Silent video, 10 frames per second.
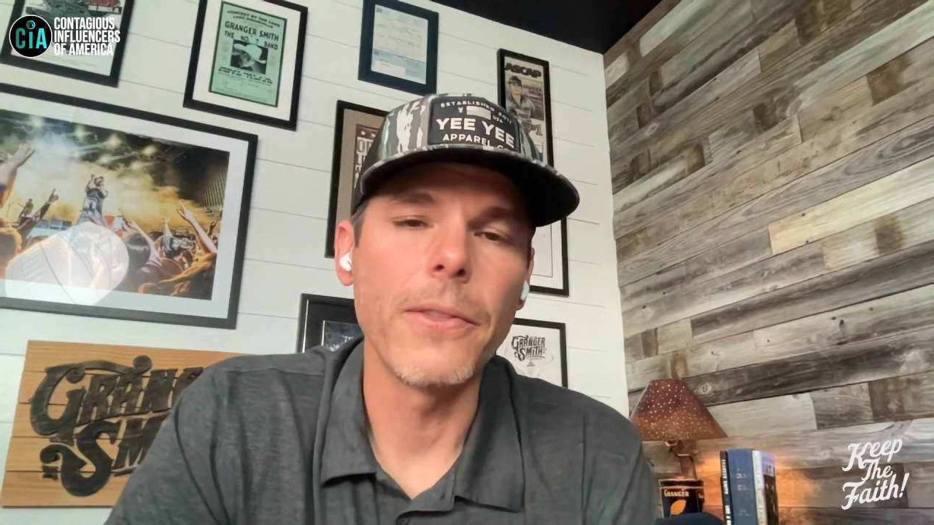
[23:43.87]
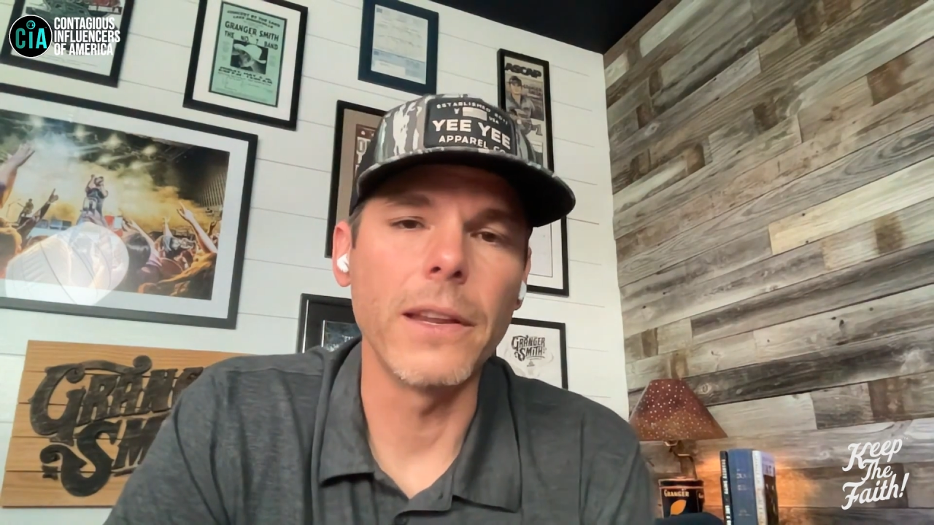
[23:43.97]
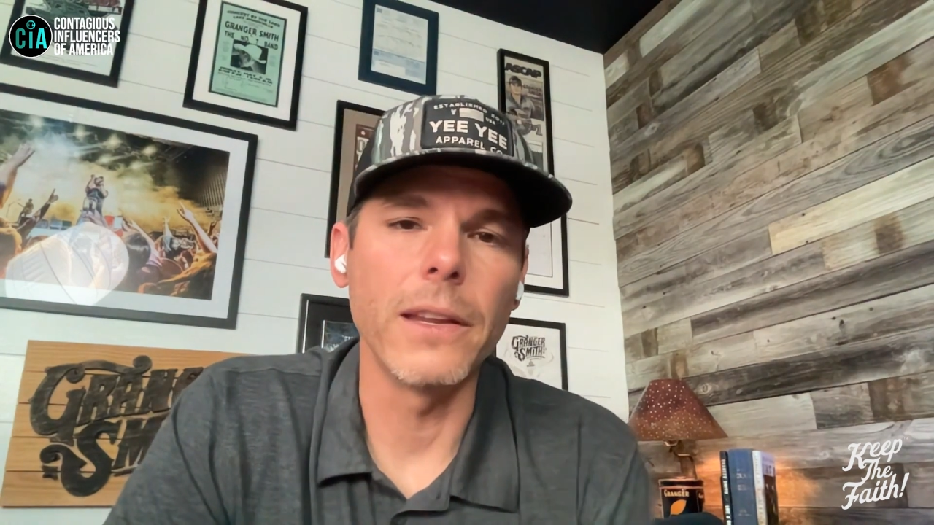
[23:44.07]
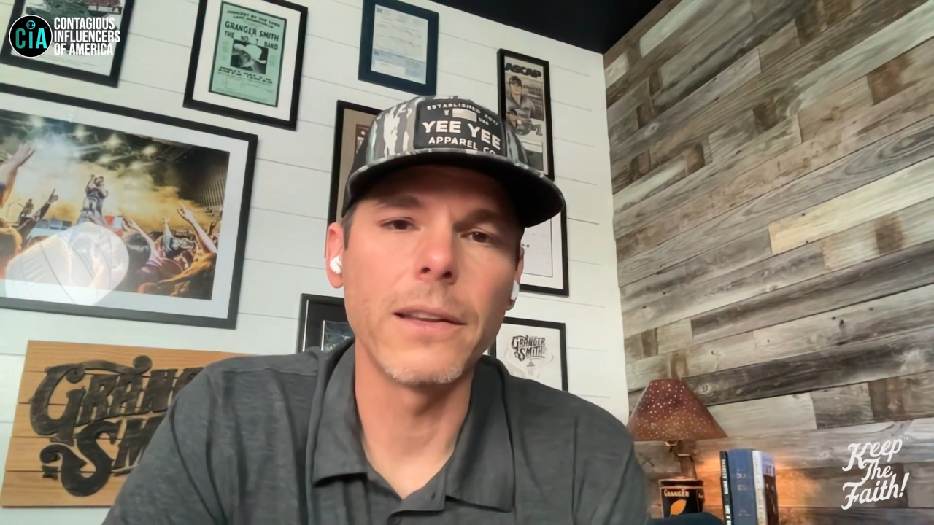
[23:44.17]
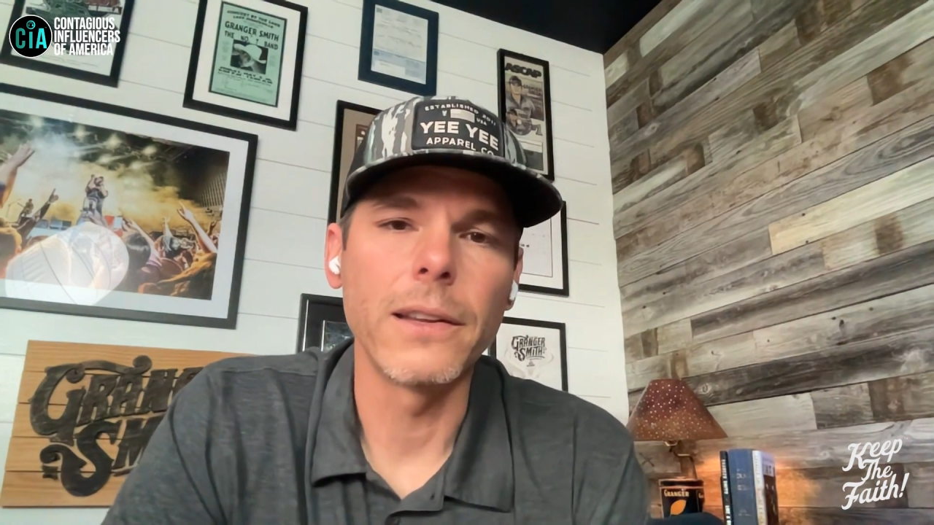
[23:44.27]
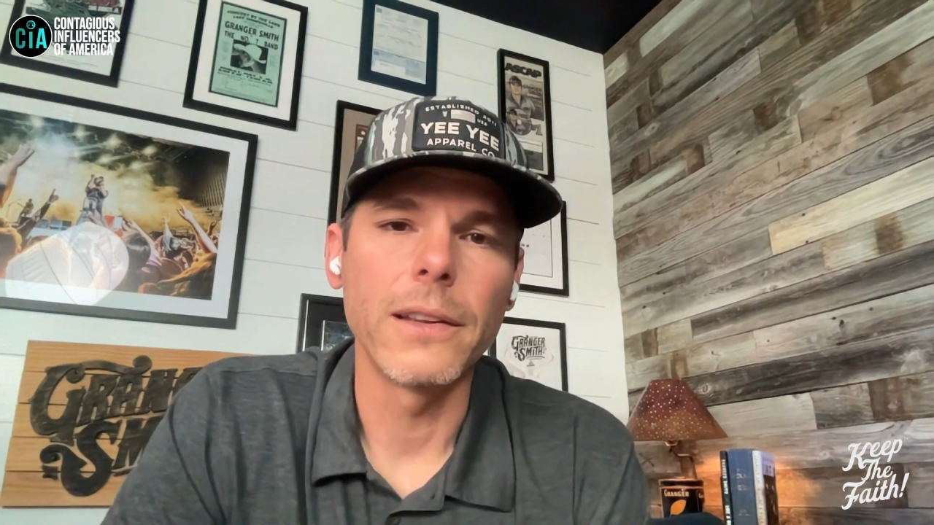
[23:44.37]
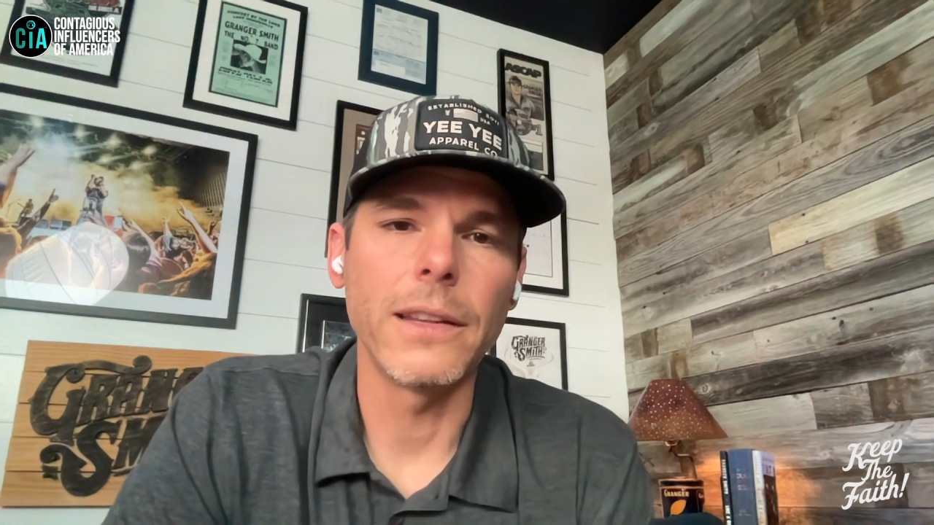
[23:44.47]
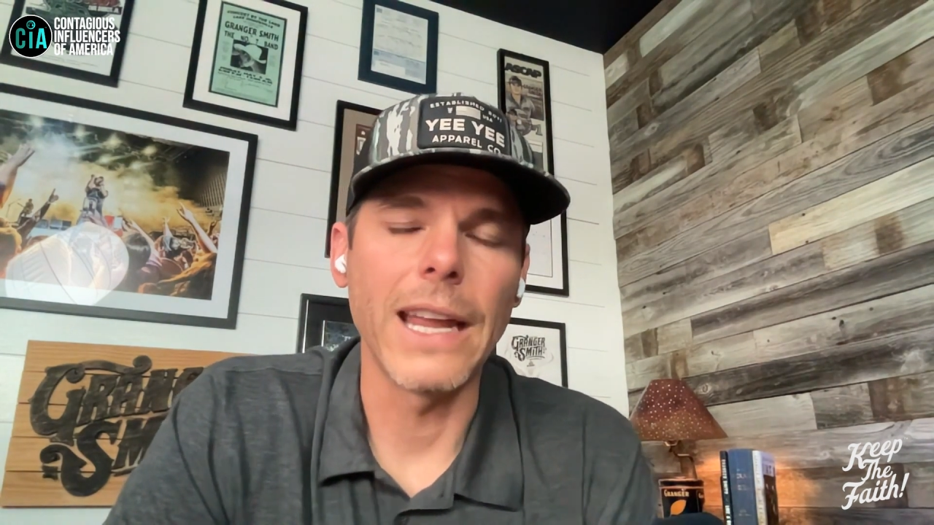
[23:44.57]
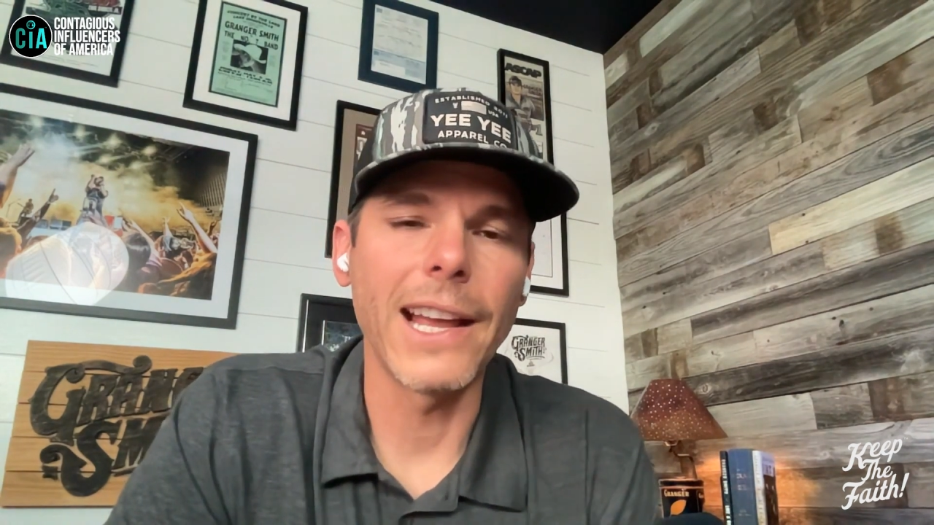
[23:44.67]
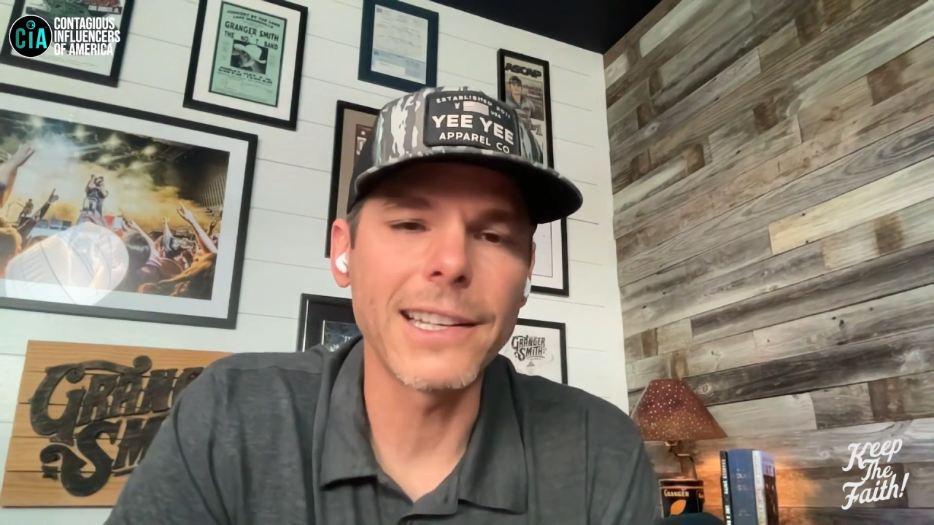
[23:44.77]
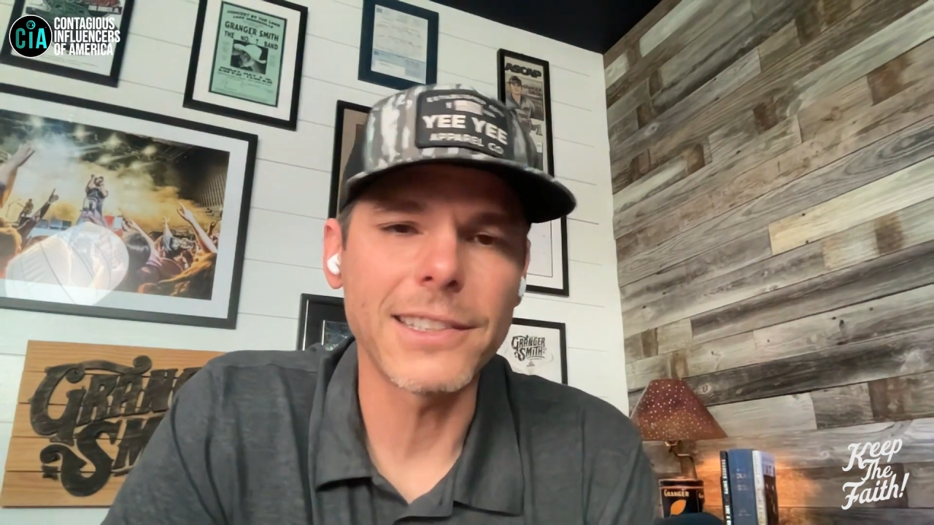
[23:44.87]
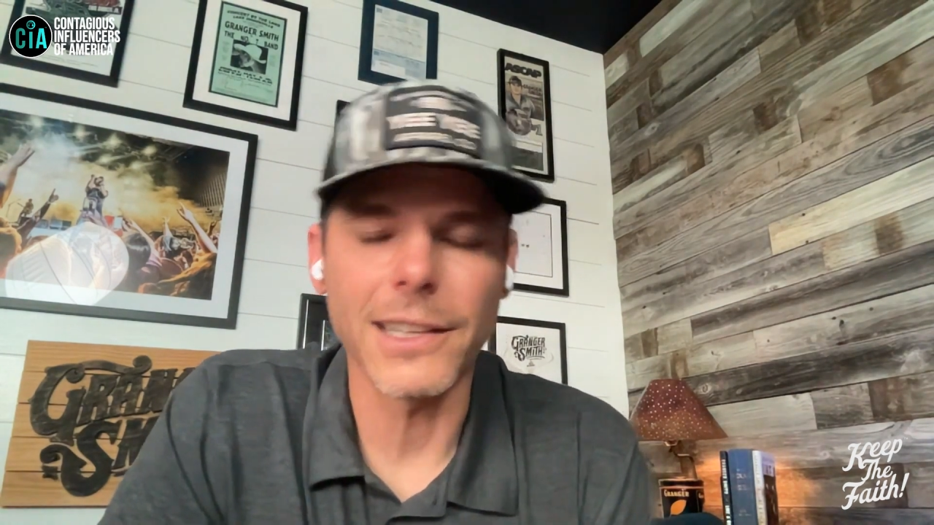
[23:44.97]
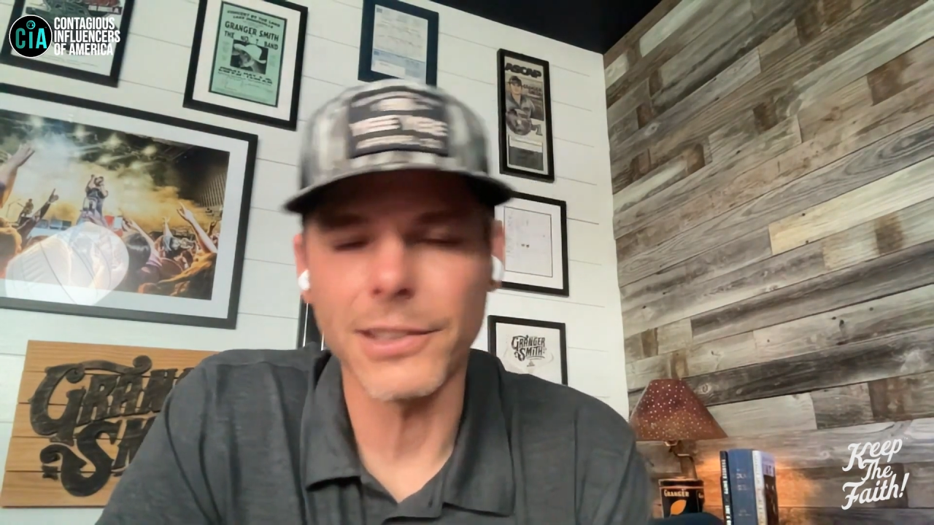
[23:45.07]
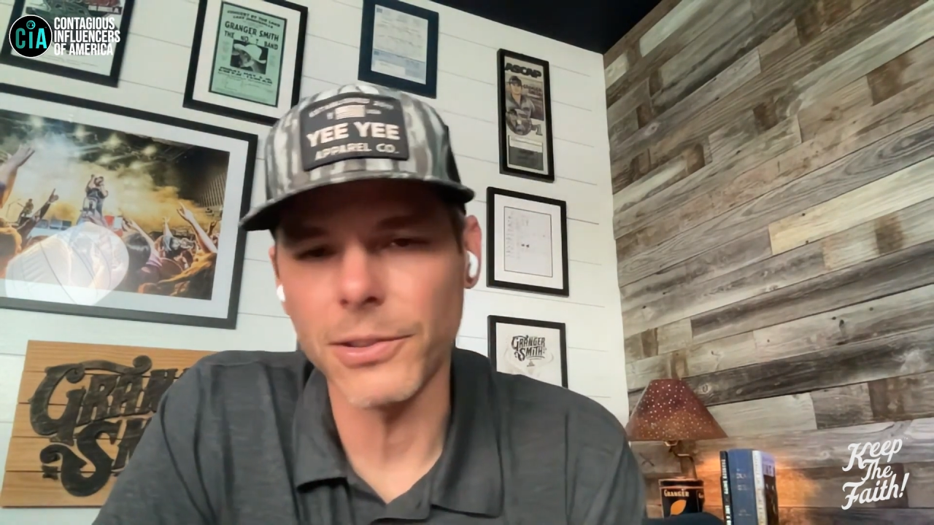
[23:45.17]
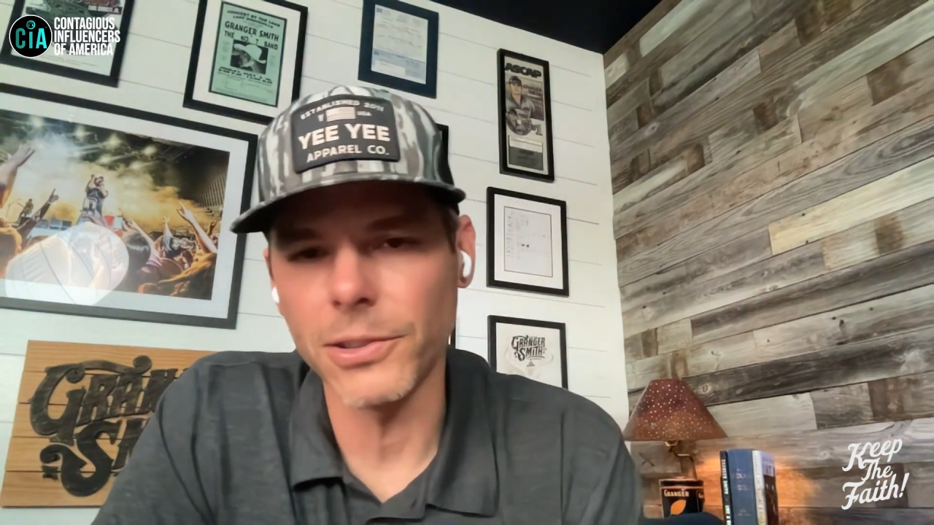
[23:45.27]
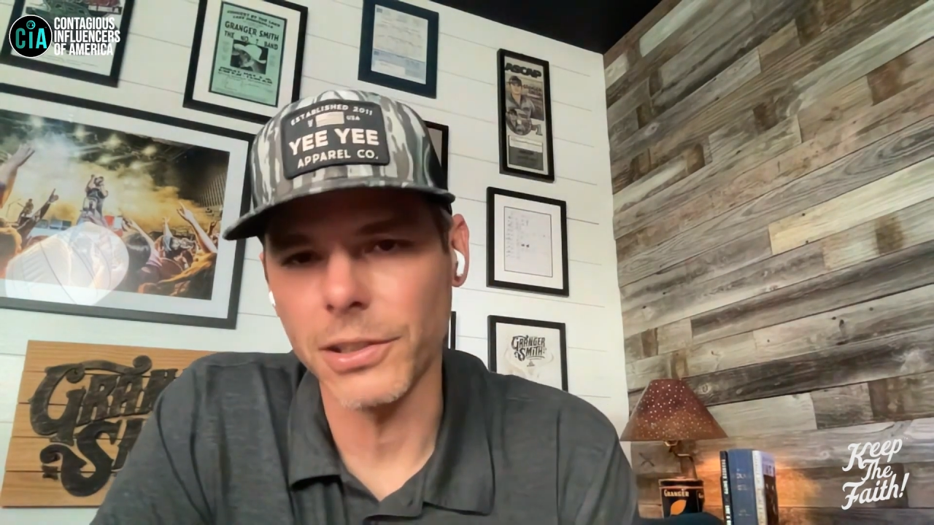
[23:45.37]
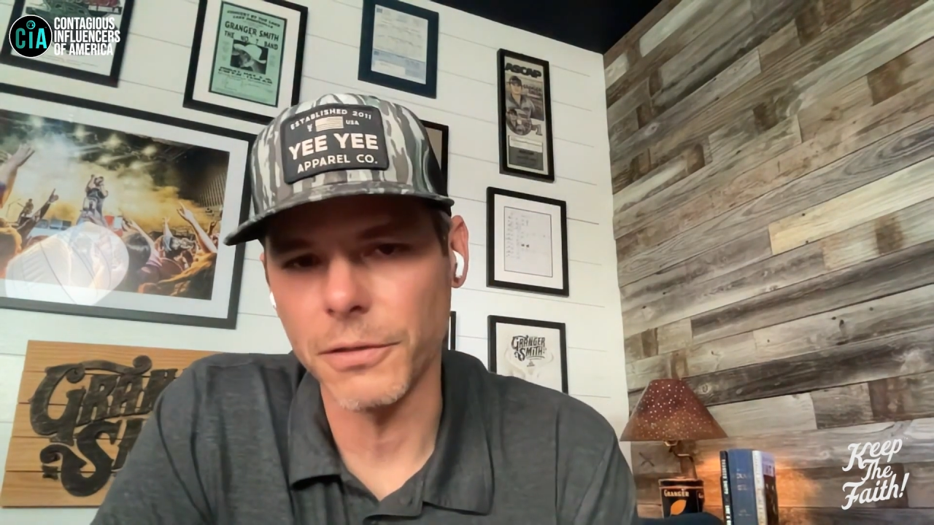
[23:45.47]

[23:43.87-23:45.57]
the ancestors